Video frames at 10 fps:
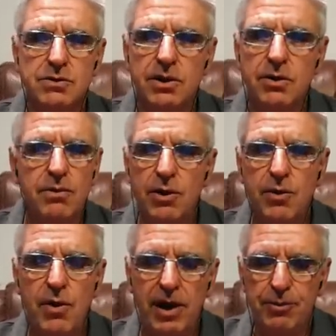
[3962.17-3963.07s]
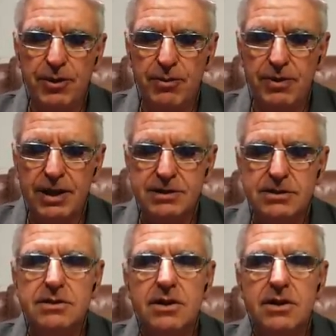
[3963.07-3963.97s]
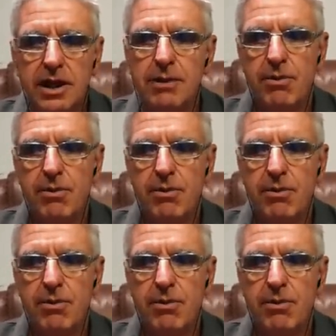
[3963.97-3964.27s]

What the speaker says: We'll help you. That's not a